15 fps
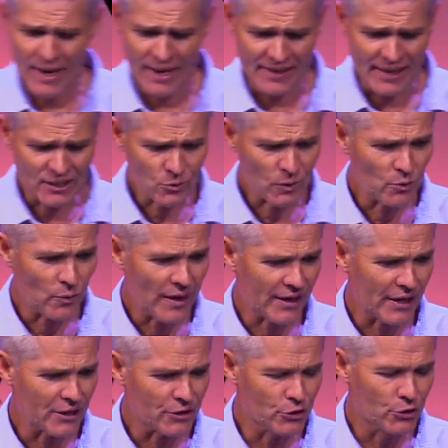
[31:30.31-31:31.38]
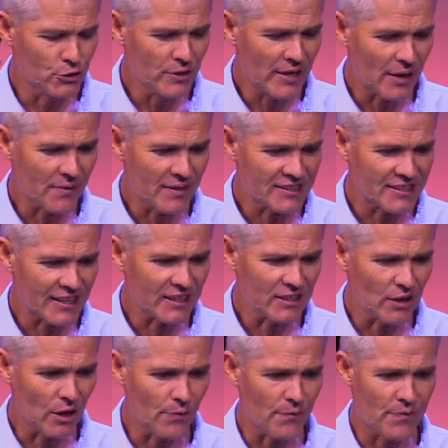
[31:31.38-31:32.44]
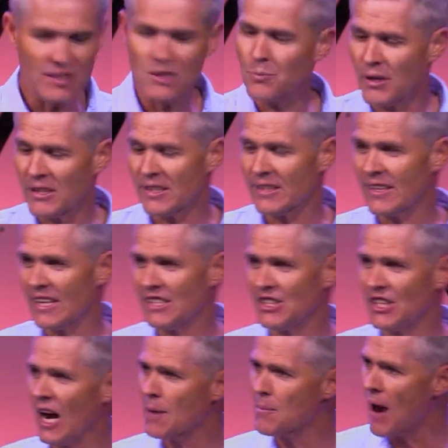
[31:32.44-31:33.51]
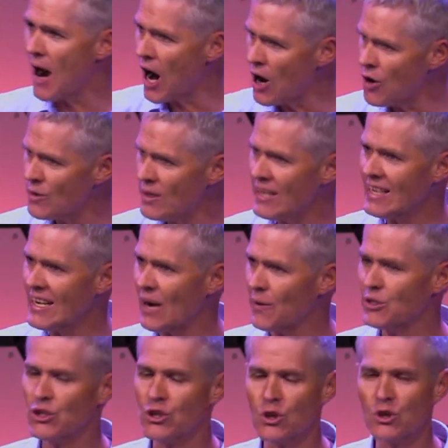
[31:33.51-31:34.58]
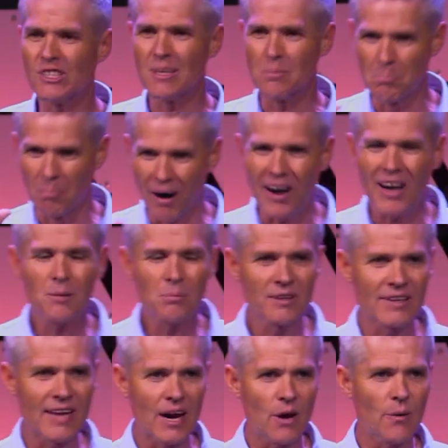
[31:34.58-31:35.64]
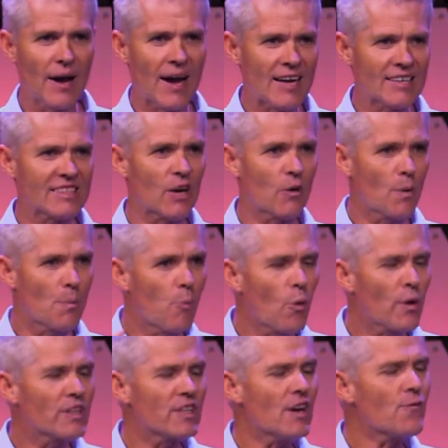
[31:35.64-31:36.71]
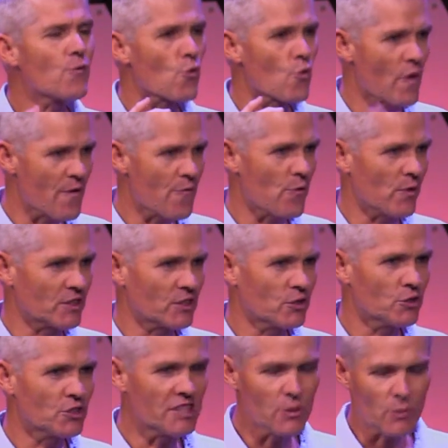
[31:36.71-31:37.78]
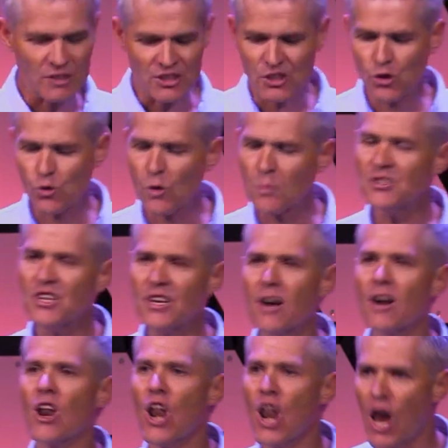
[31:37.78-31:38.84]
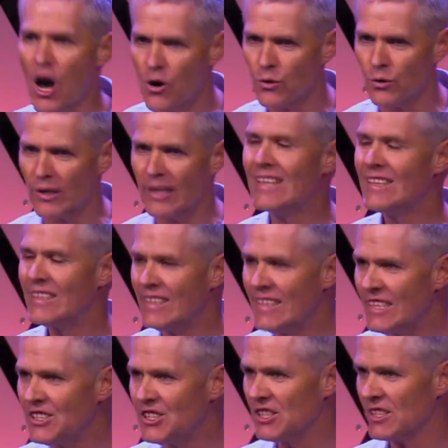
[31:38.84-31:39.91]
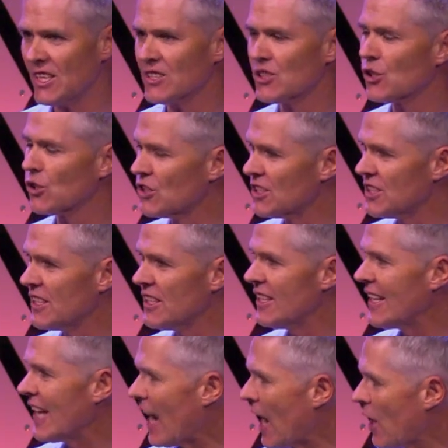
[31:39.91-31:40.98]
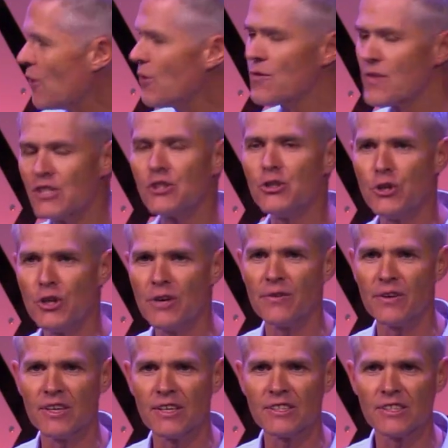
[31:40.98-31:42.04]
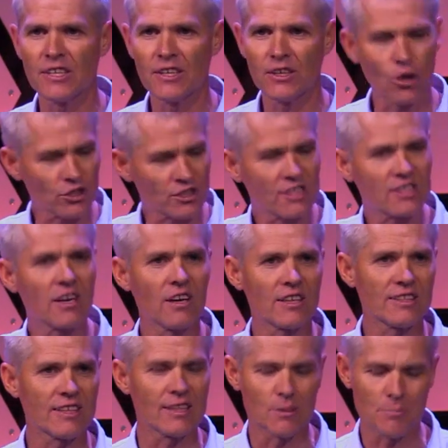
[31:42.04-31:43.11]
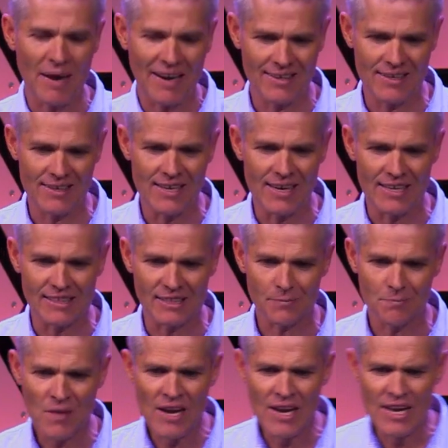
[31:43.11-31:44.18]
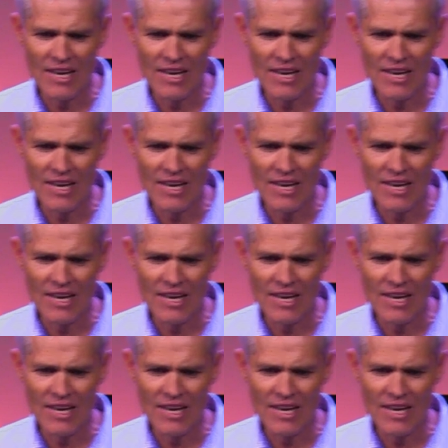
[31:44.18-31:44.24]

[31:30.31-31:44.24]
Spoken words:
And that's what we are going to do now in the second half of this presentation. I'm only going to use the Bible now as our point of reference to see what Scripture alone teaches us concerning how this universe got started back in the days.